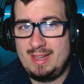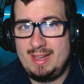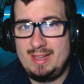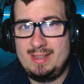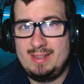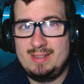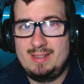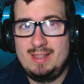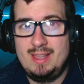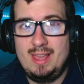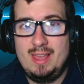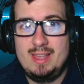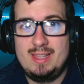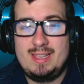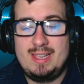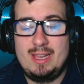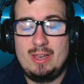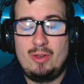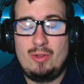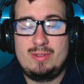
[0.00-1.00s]
and
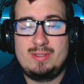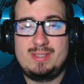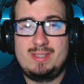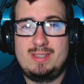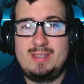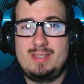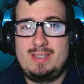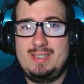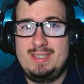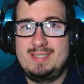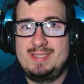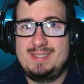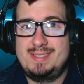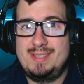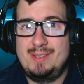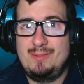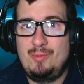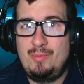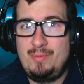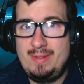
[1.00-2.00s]
he lost his
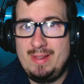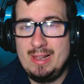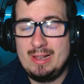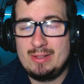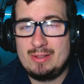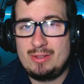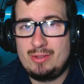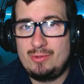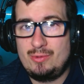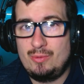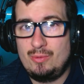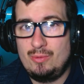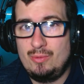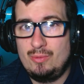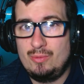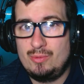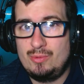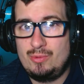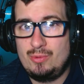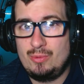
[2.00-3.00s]
will
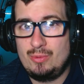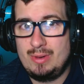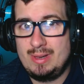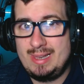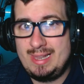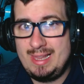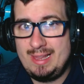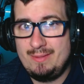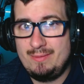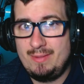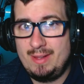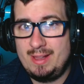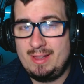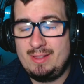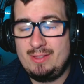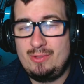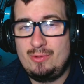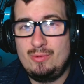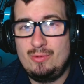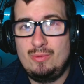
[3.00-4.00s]
to live
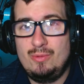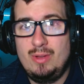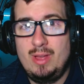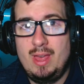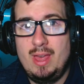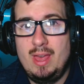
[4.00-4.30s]
and to